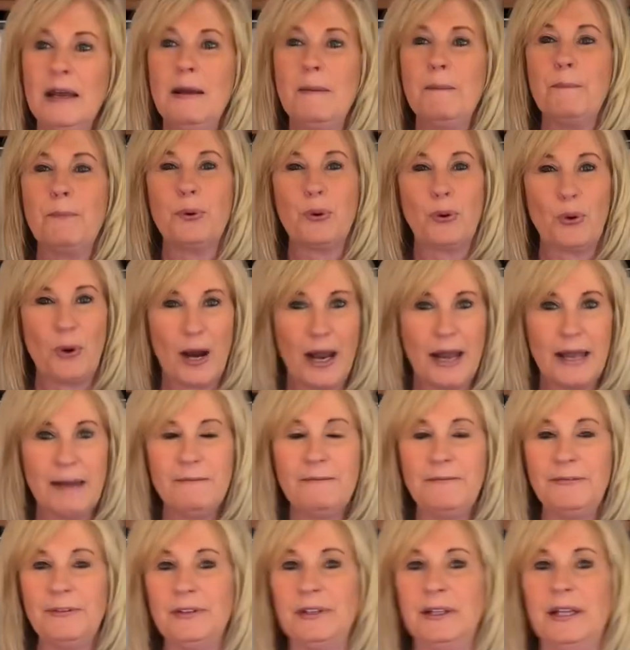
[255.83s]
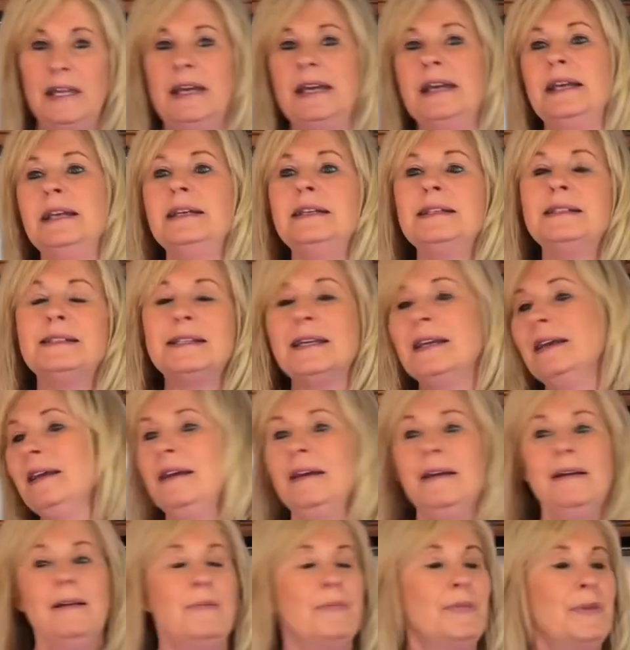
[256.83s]
prime fillets.
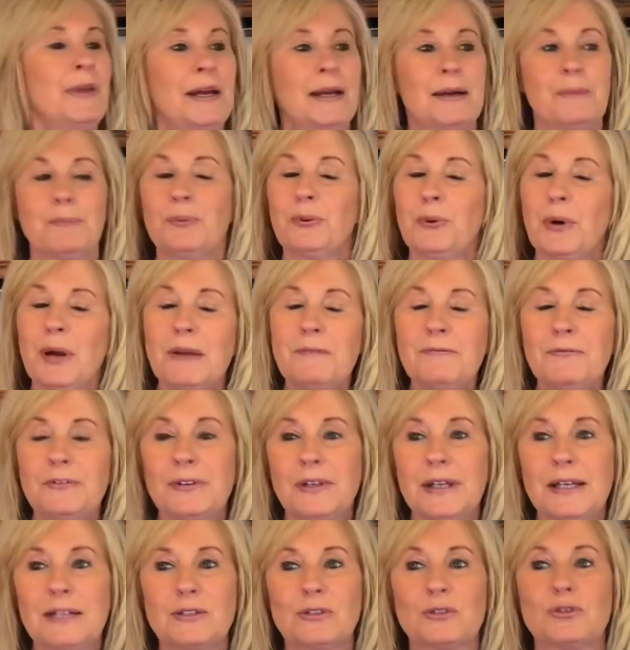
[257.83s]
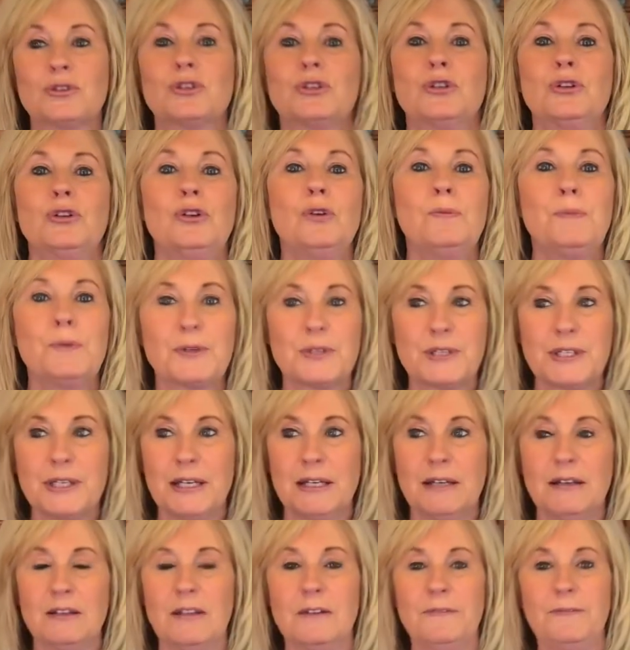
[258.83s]
Prime fillets are
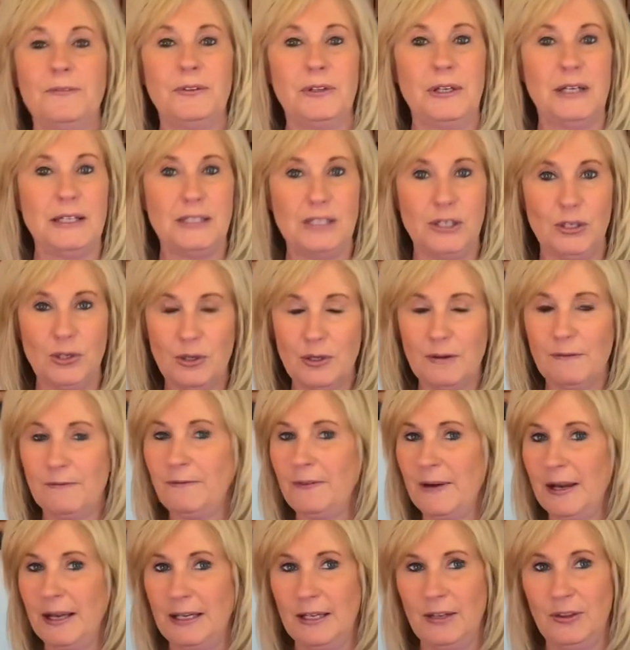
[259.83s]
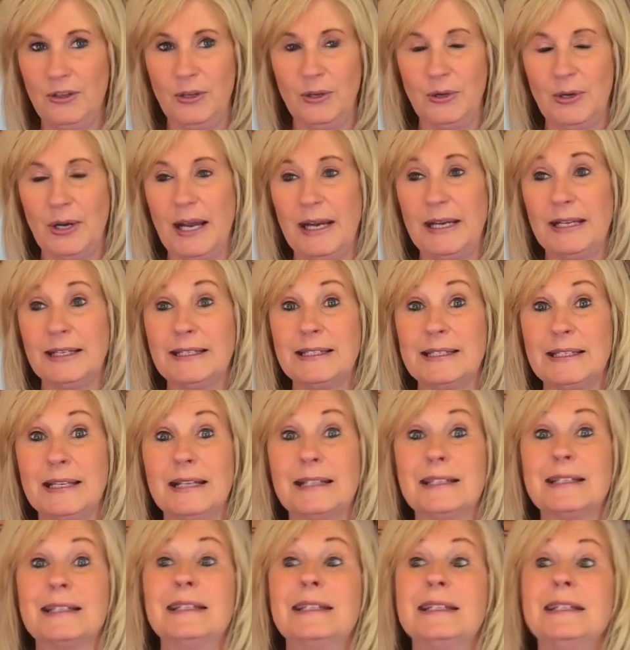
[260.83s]
2% of the fillets that you can find in the United
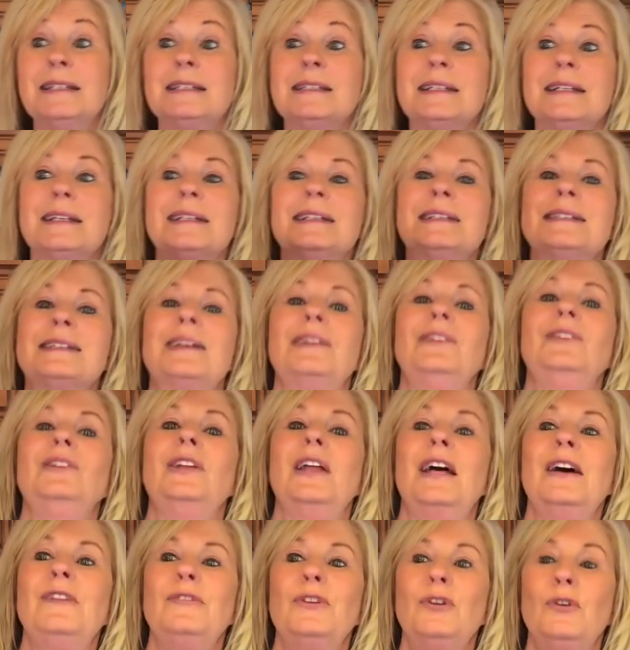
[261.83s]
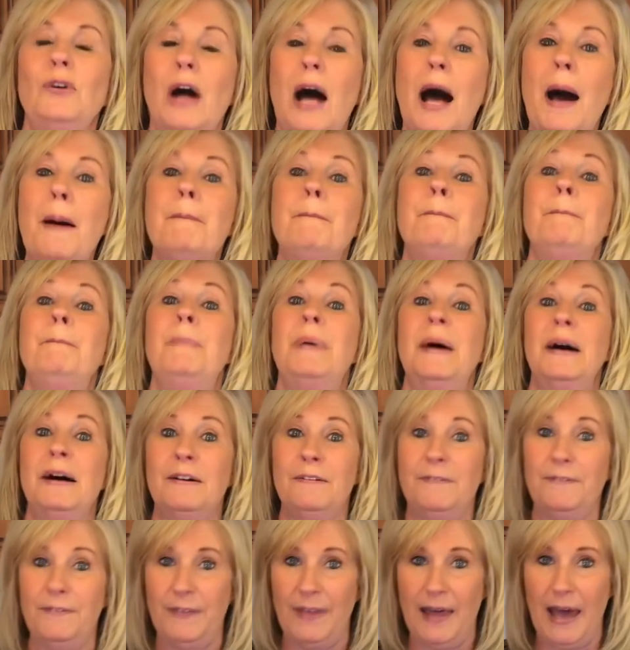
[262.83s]
States. This is a level
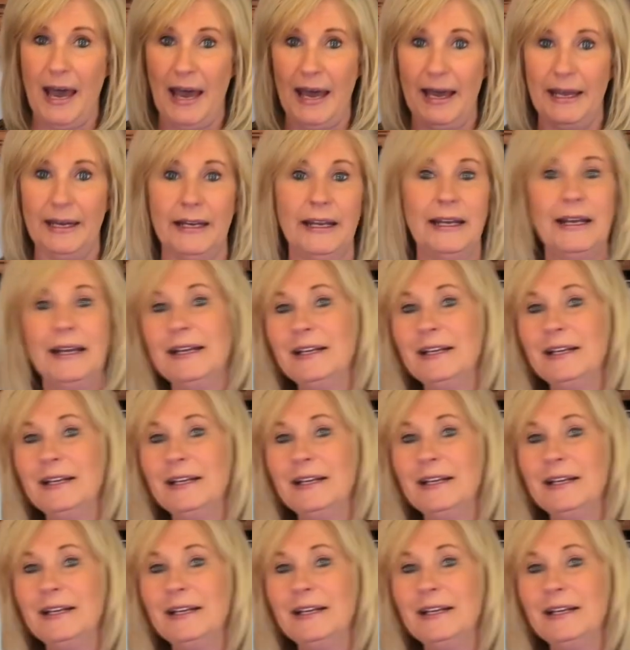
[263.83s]
above that.